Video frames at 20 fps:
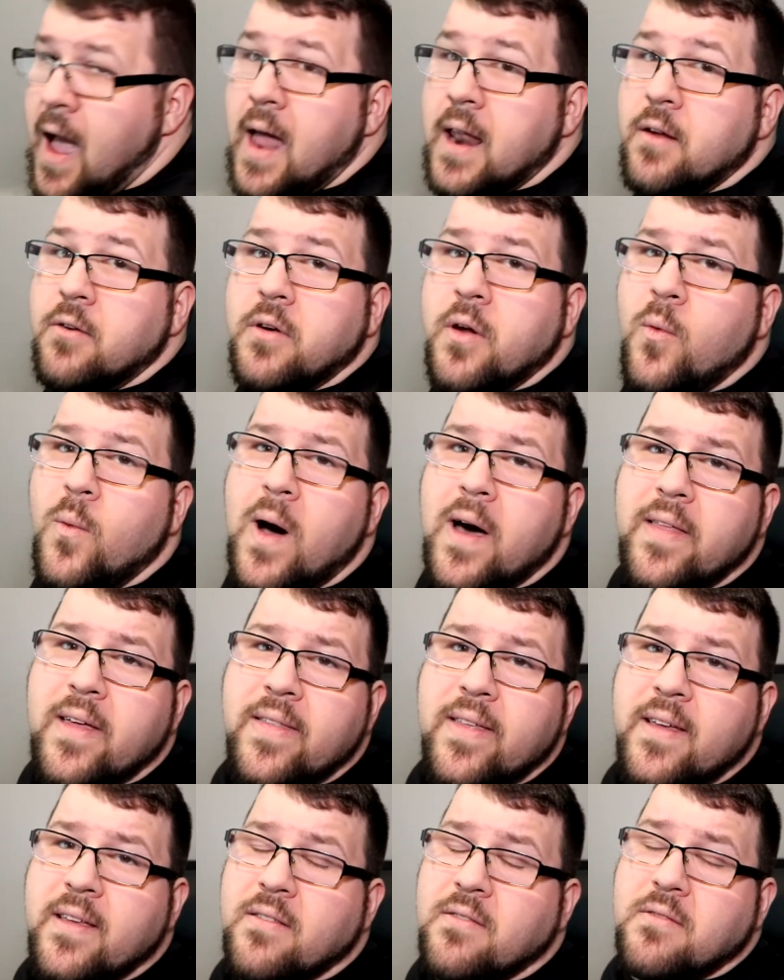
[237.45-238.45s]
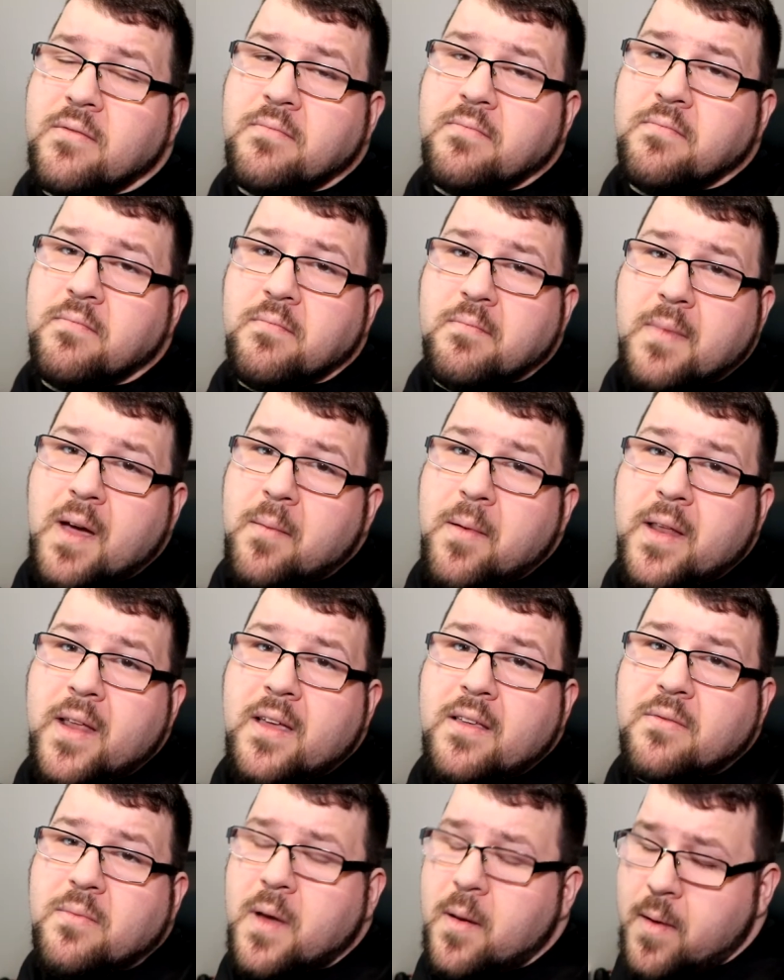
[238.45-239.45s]
I don't know why that is. Maybe it
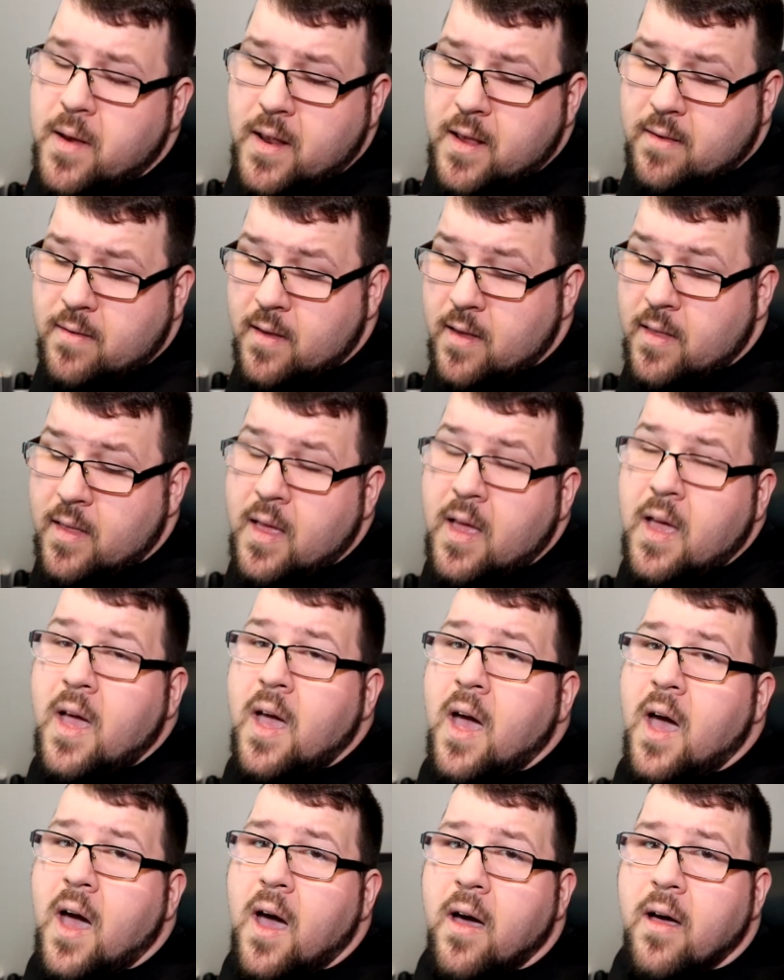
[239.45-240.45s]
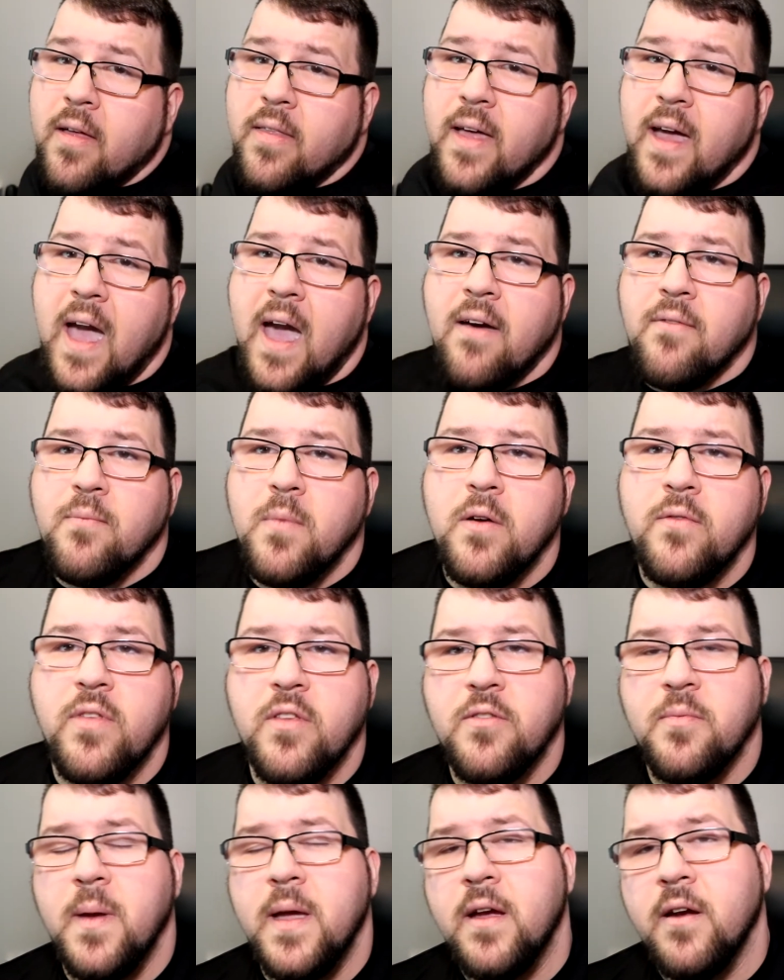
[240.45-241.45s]
is, maybe it isn't. Uh, they have moved
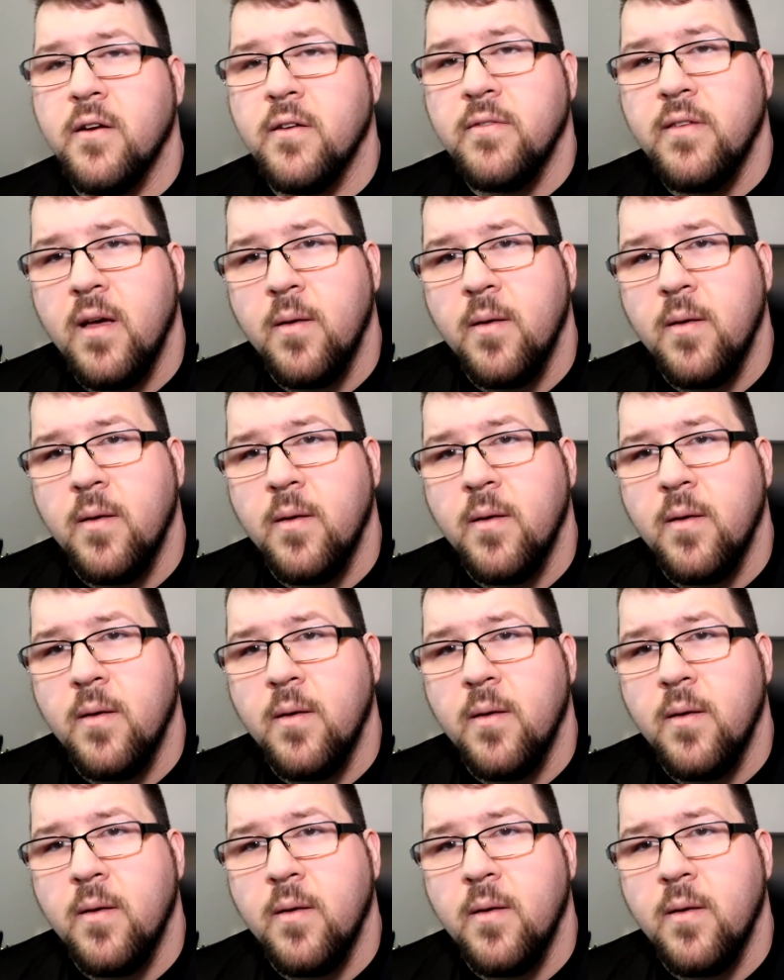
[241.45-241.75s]
the speakers